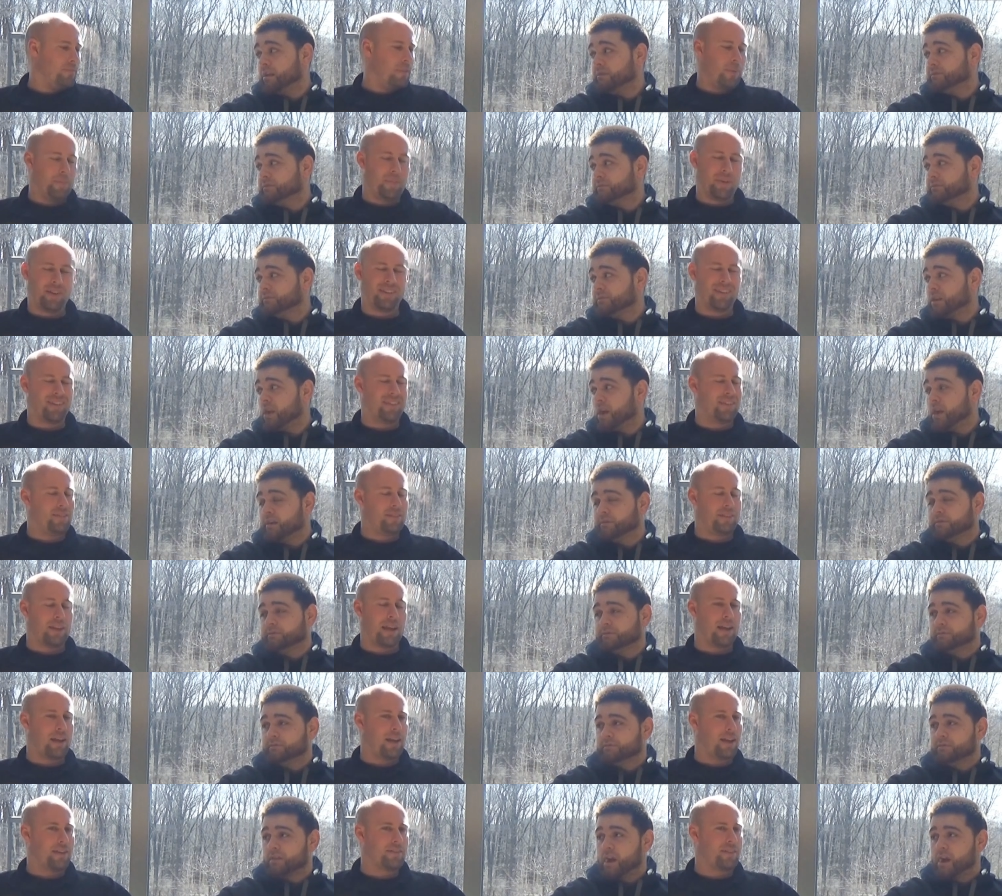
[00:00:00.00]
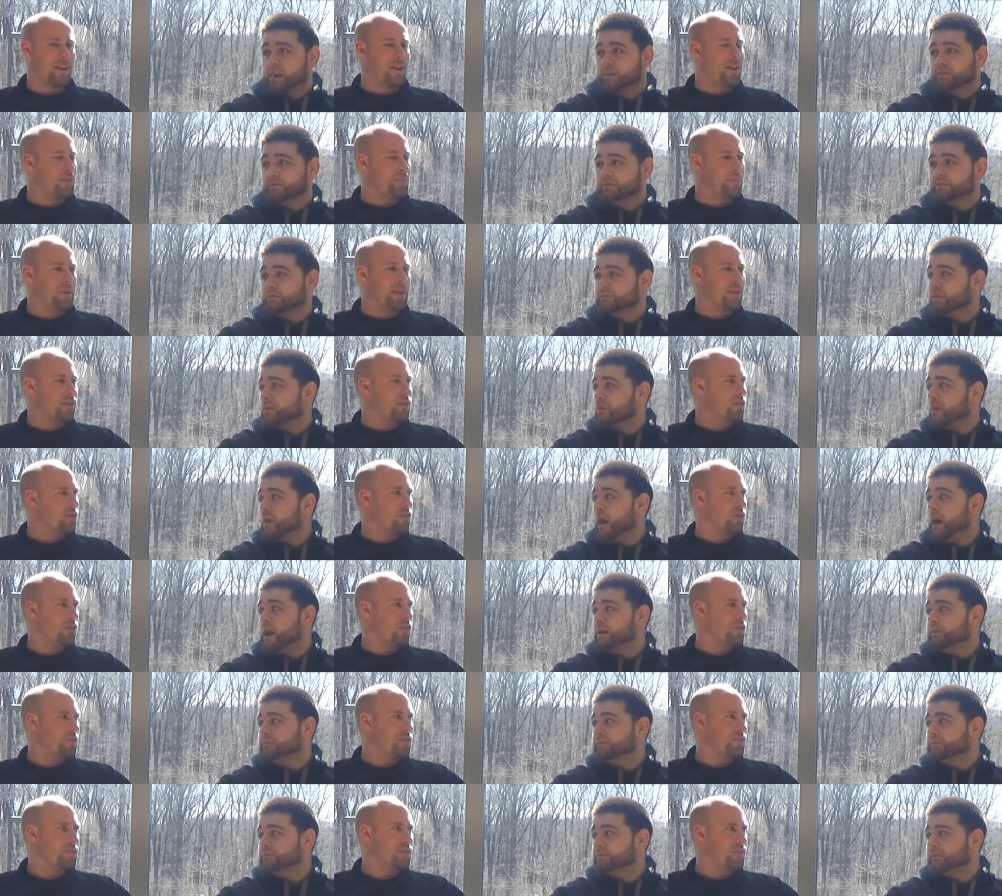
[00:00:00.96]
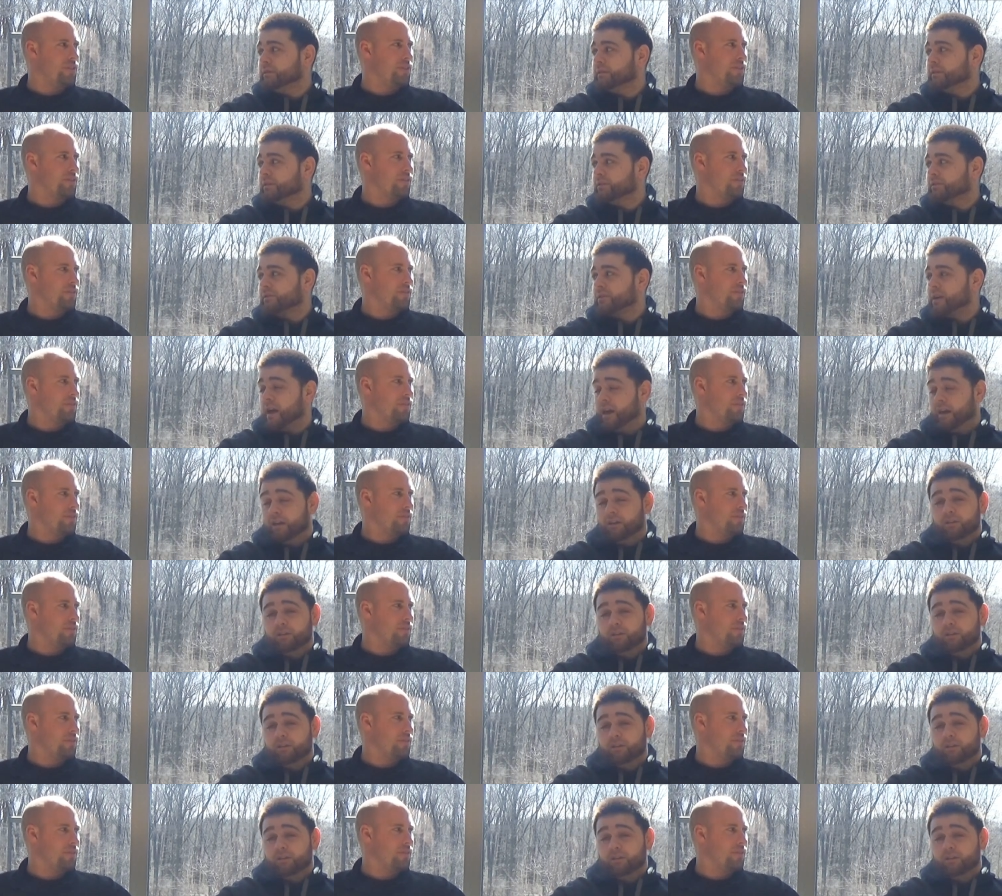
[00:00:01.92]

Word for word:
Speaker 1: I mean, has Darren been there all this season?